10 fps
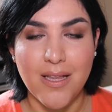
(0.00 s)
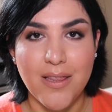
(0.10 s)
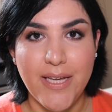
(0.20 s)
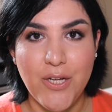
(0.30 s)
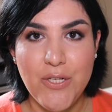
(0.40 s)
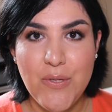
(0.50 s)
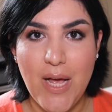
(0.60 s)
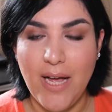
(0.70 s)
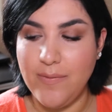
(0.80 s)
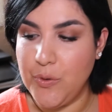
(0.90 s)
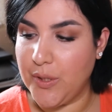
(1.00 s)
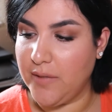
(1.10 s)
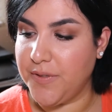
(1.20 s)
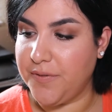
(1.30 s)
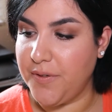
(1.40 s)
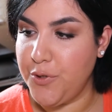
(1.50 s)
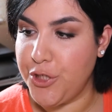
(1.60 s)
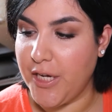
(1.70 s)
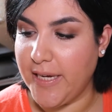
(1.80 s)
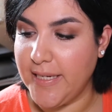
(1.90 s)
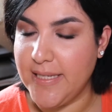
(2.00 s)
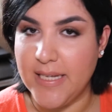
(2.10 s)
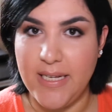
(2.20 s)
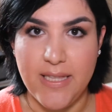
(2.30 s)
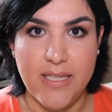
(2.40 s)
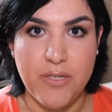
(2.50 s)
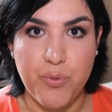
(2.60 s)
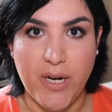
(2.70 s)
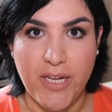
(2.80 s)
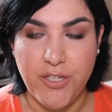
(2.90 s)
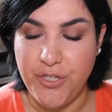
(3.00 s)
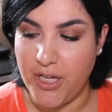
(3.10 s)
They also have 12 different shades in this range,